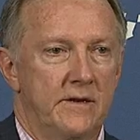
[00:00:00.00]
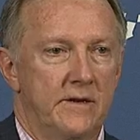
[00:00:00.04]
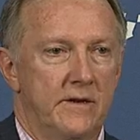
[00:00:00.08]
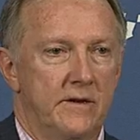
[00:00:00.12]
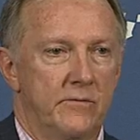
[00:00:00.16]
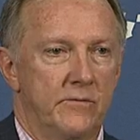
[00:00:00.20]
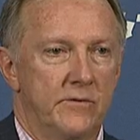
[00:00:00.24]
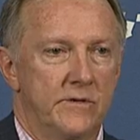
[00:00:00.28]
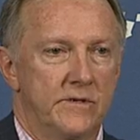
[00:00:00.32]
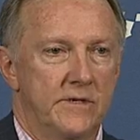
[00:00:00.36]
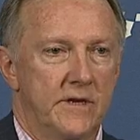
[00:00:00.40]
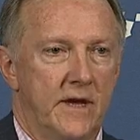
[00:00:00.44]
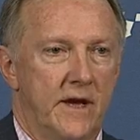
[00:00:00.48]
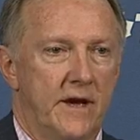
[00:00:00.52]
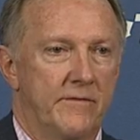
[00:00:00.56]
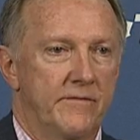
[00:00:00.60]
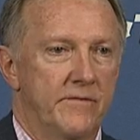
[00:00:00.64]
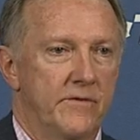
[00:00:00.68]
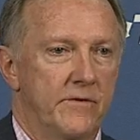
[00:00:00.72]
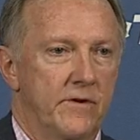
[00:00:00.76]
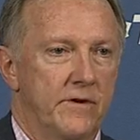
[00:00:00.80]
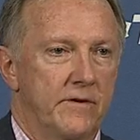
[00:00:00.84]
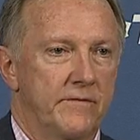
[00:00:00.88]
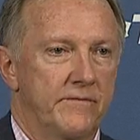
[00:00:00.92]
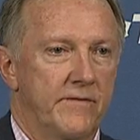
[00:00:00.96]
and it was
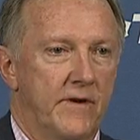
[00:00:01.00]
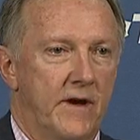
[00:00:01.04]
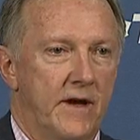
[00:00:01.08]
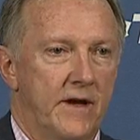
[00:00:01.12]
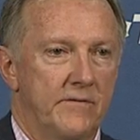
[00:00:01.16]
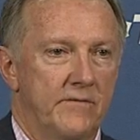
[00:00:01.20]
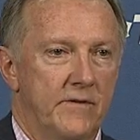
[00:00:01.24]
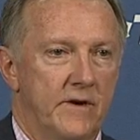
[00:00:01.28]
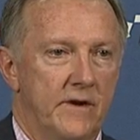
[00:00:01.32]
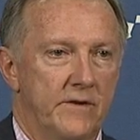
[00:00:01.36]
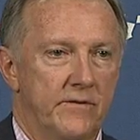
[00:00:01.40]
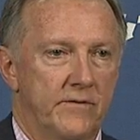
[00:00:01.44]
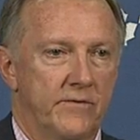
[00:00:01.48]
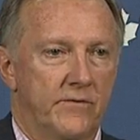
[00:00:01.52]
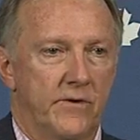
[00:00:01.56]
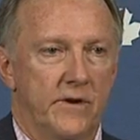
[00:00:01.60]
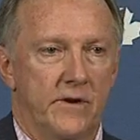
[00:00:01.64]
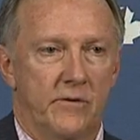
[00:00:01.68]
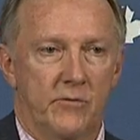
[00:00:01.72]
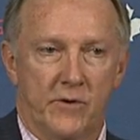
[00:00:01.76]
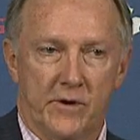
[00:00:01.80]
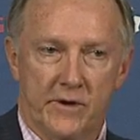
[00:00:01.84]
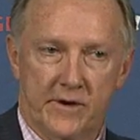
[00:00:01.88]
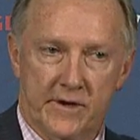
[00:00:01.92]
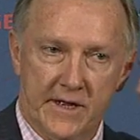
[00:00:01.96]
after a 5-on-3,
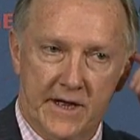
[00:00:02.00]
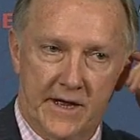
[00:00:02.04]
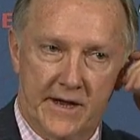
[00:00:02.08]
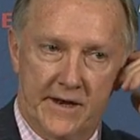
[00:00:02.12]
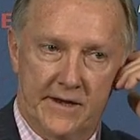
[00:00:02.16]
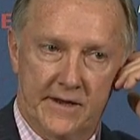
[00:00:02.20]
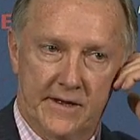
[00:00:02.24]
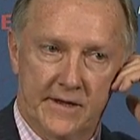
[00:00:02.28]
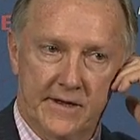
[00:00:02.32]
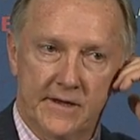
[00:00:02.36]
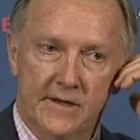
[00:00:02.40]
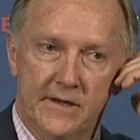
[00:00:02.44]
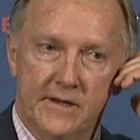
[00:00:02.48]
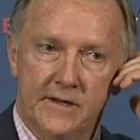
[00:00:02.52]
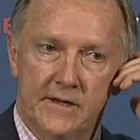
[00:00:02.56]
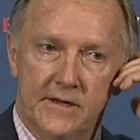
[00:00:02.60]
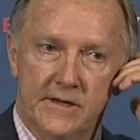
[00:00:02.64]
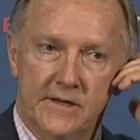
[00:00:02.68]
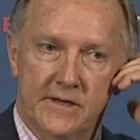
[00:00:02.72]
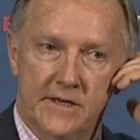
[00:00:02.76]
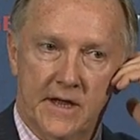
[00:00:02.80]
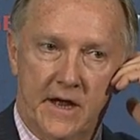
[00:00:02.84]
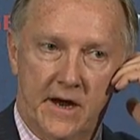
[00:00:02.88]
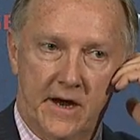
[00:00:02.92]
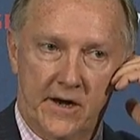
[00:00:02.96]
and we were kind of
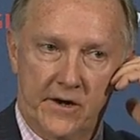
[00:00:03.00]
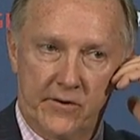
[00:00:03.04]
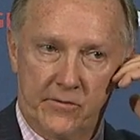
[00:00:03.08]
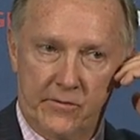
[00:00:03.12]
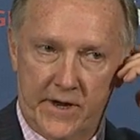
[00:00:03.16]
tired.